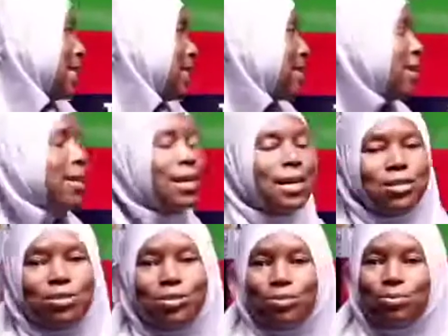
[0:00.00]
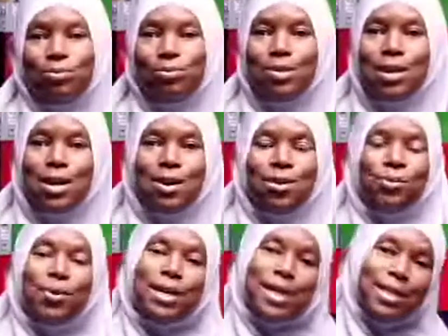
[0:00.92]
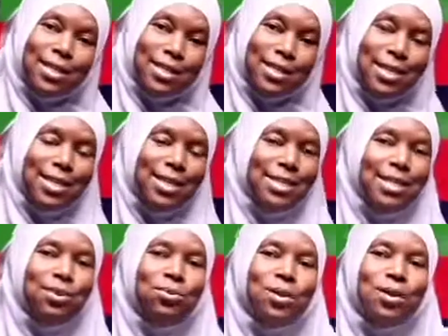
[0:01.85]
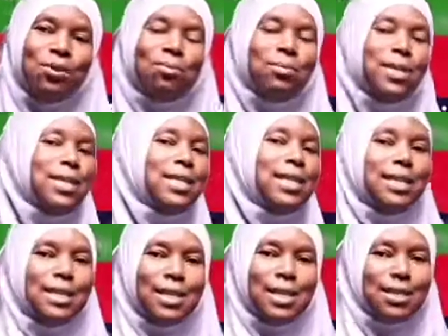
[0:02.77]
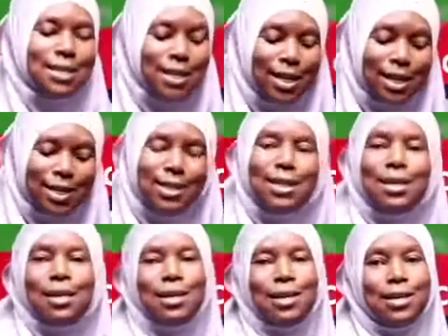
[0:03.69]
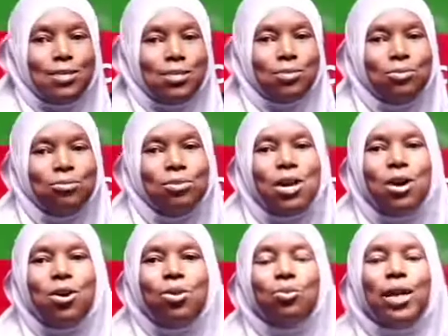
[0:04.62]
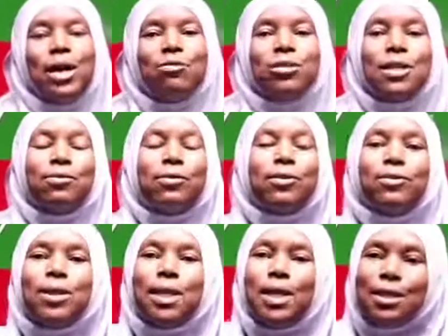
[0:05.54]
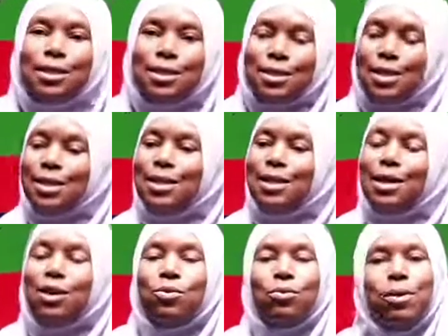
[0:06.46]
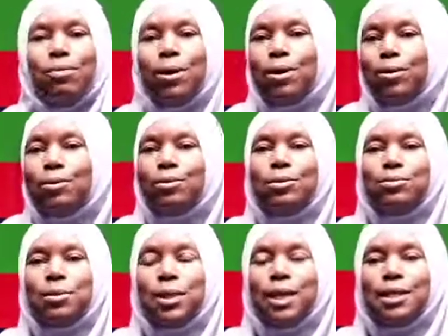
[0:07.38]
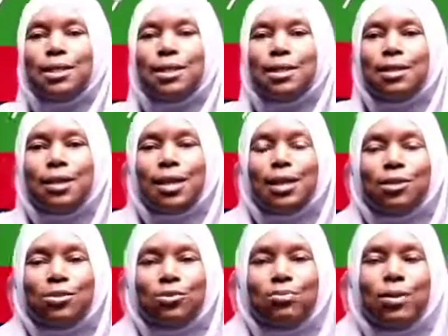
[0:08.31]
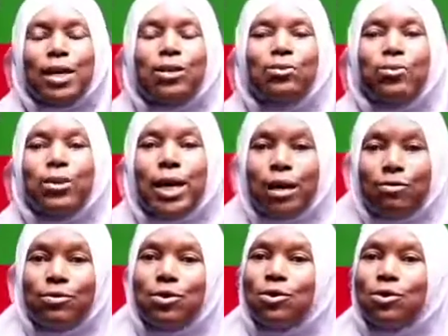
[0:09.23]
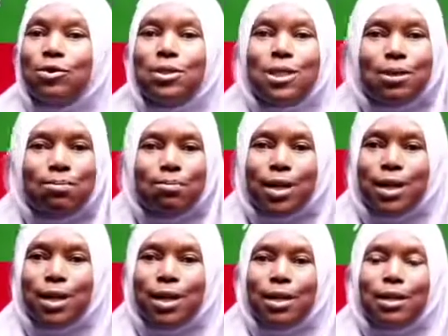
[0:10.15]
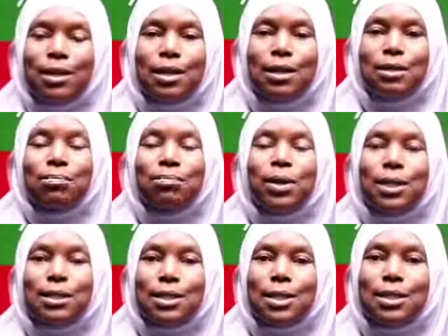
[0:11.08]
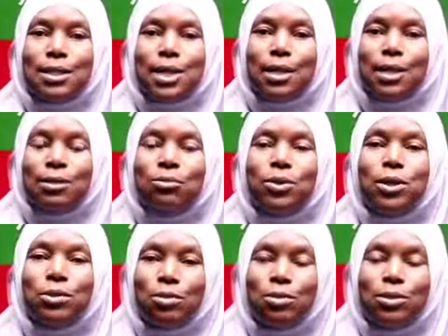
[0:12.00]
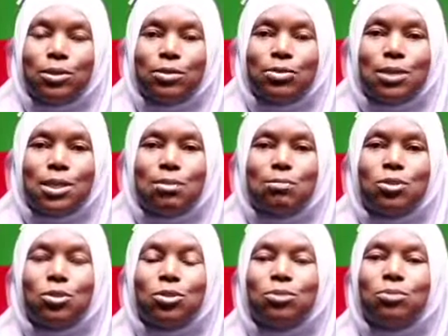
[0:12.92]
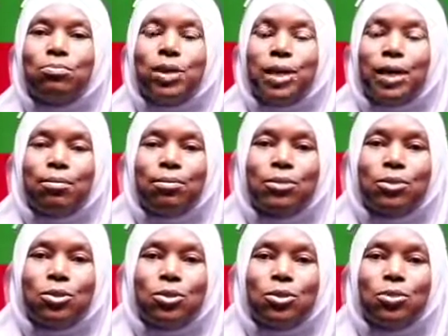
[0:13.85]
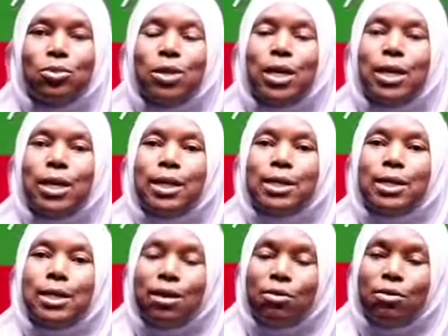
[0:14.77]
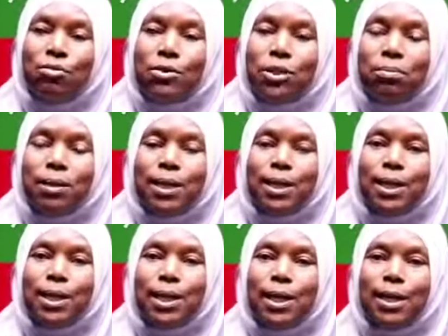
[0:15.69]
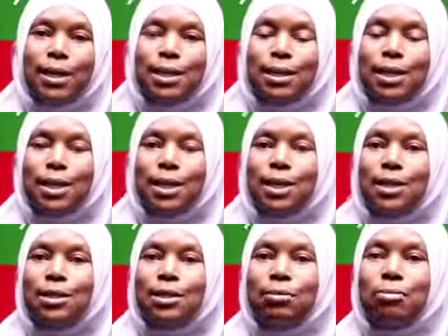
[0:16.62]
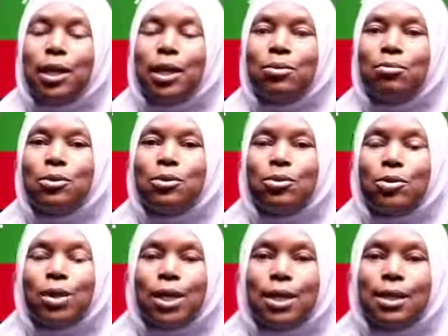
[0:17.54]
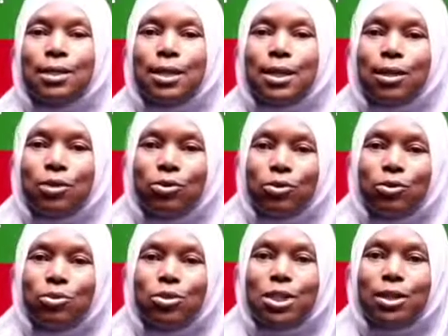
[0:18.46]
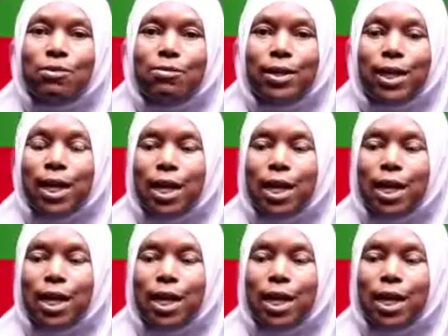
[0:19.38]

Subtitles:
the classroom. What are these things that we normally get inside the classroom? We have several things that we will always be getting in the classroom, and we have to use them. That makes us, we always use them to be able to stay comfortably in class and be able to learn conducively.